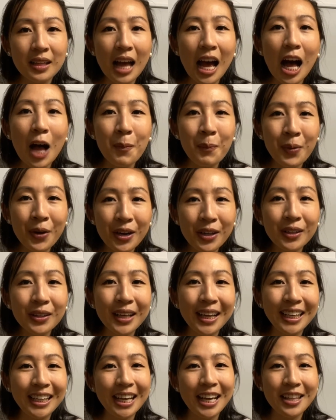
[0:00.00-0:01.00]
I'll put a
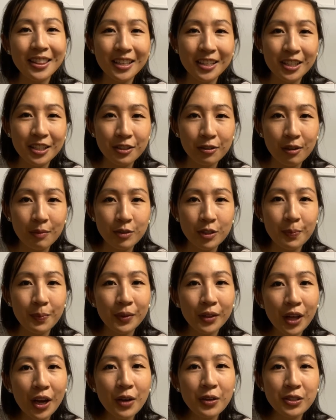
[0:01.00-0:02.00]
link in the description
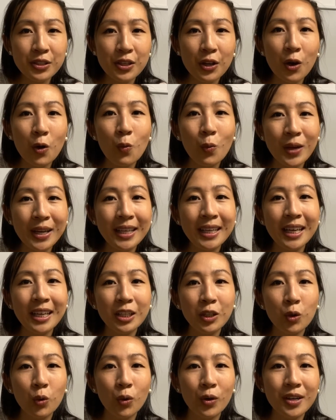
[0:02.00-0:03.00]
below so we can
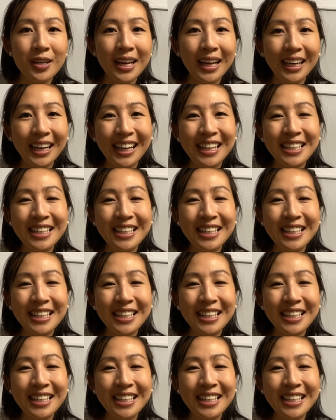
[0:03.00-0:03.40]
coordinate a